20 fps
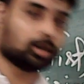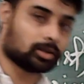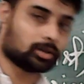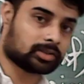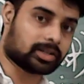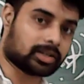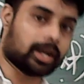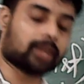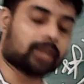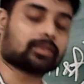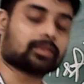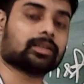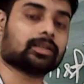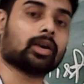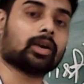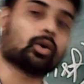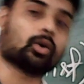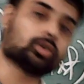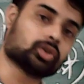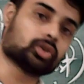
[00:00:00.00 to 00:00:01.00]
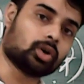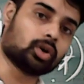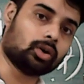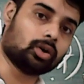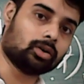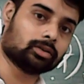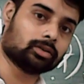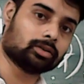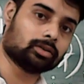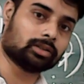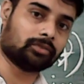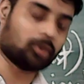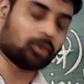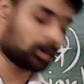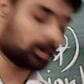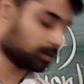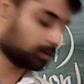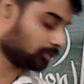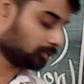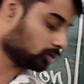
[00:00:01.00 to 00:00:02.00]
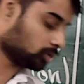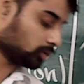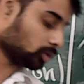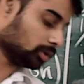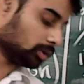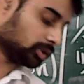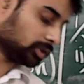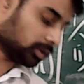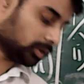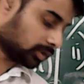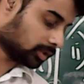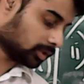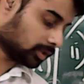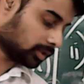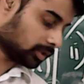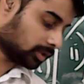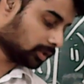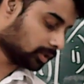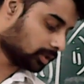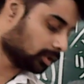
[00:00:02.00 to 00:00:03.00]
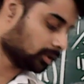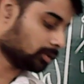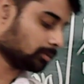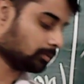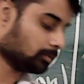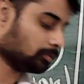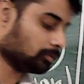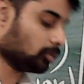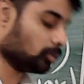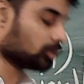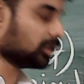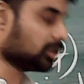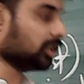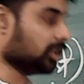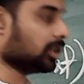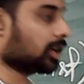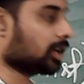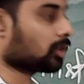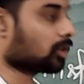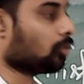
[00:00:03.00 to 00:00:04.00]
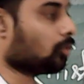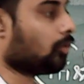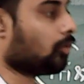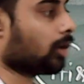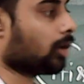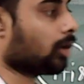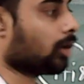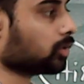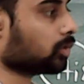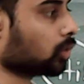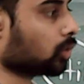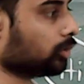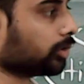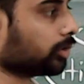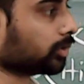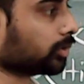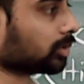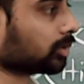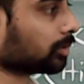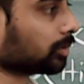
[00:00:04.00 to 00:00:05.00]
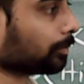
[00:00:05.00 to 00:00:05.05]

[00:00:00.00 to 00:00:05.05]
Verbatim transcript: states, they also the foreign soldiers, mostly they are foreign soldiers.